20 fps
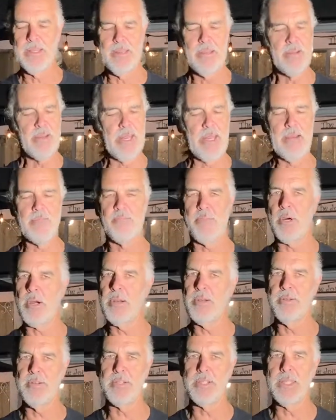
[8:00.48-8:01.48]
you can have
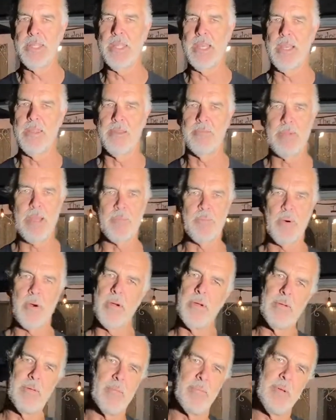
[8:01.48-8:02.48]
partners together. My
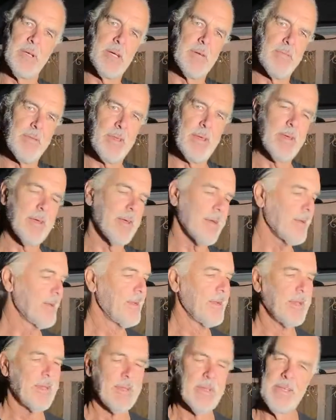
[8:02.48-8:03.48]
partner would be over there,
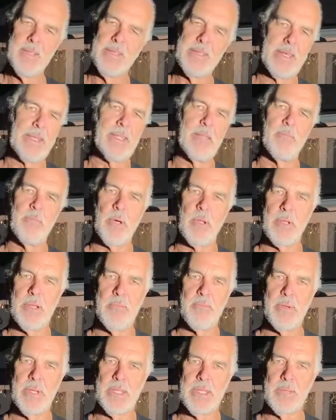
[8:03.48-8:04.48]
set the bowling
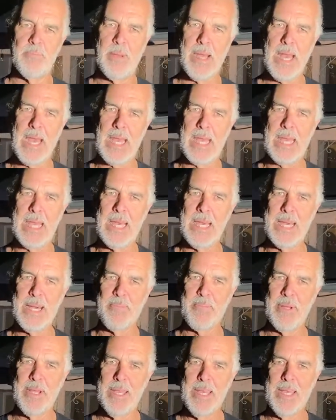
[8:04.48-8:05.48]
pins back up,
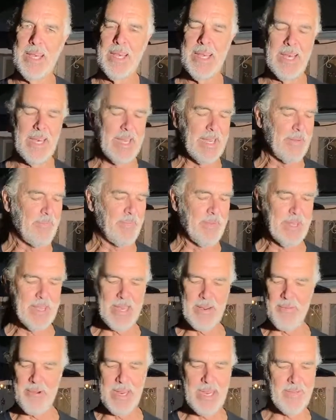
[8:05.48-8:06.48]

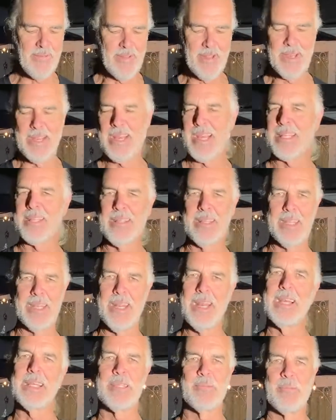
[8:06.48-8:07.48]
get ready for the next
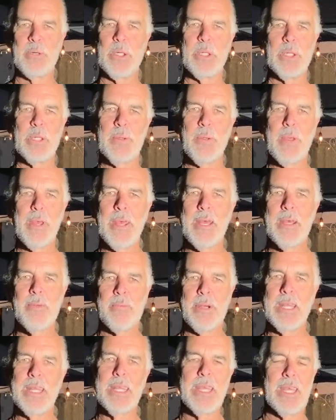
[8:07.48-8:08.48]
bowl.
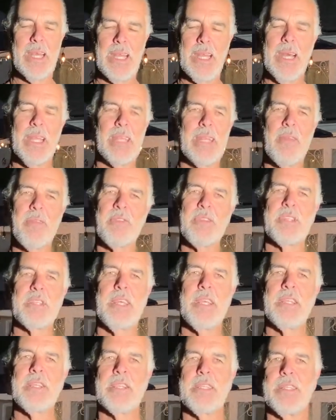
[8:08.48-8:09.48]
But again, another
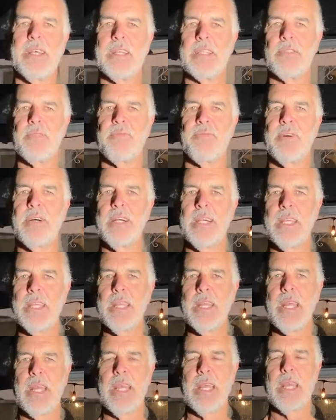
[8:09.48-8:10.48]
station that's fun
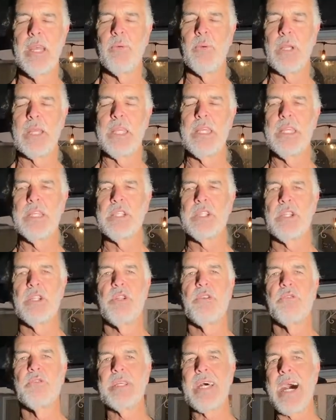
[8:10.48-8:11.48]
and where kids can
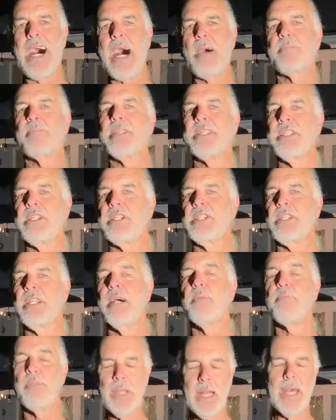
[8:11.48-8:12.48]
use opposition,
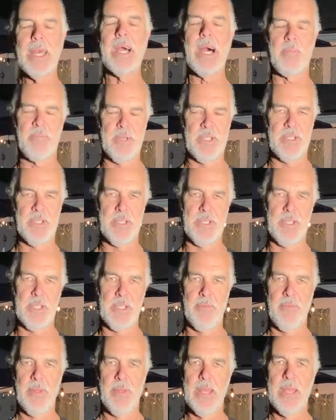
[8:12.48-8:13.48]
apply opposition,
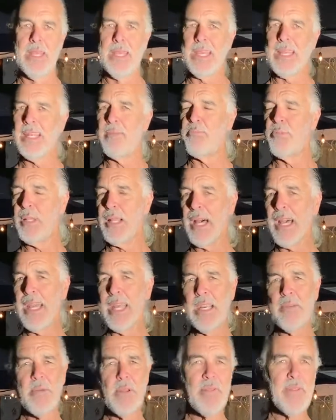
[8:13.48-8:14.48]
can apply
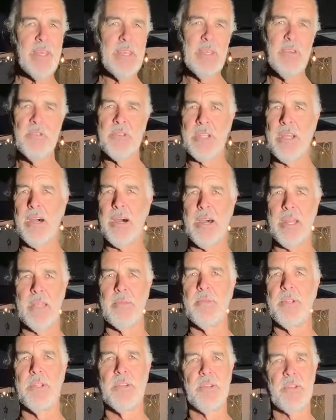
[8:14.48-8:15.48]
everything you taught
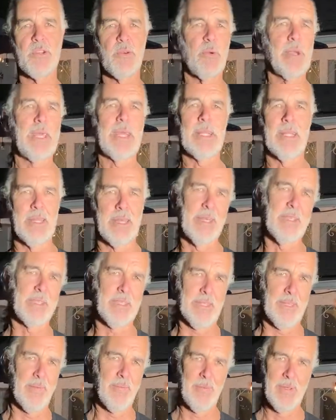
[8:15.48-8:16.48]
them in your direct
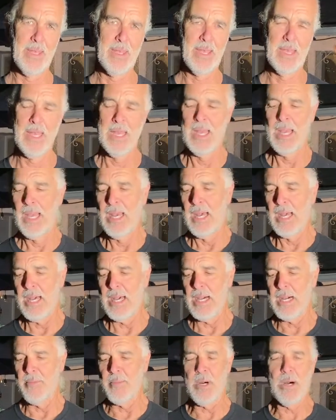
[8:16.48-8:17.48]
lesson.
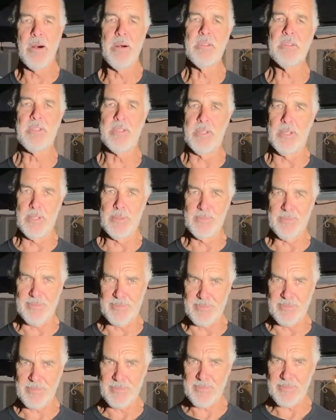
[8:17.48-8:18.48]
Also,
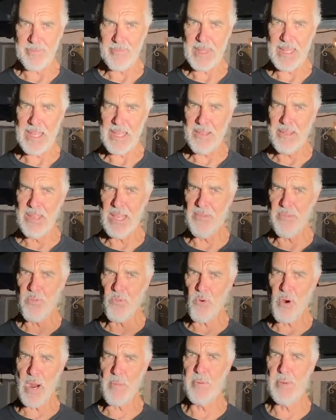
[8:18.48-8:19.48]
you have
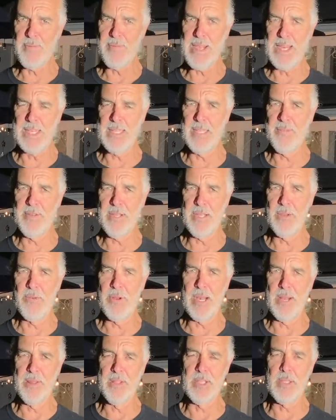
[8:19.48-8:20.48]
cooperative activity going
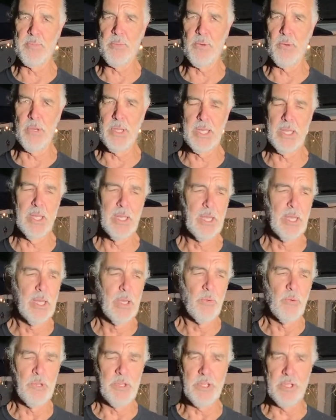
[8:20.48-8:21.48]
on at this point
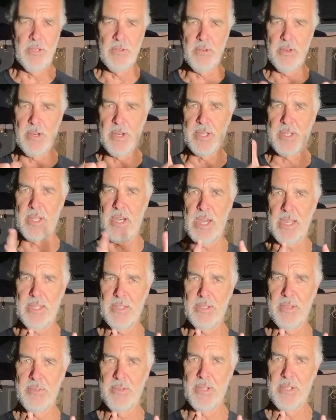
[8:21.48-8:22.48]
where children are talking
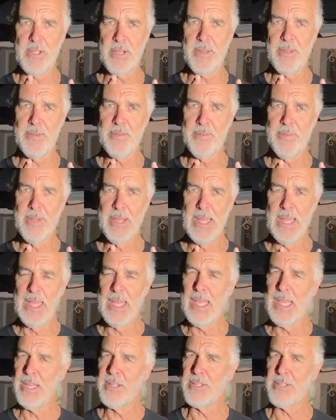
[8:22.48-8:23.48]
to each other, and
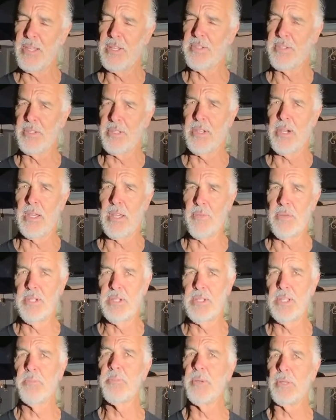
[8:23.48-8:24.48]
it's also called a
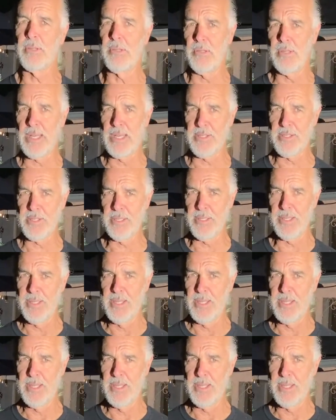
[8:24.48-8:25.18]
reciprocal lesson,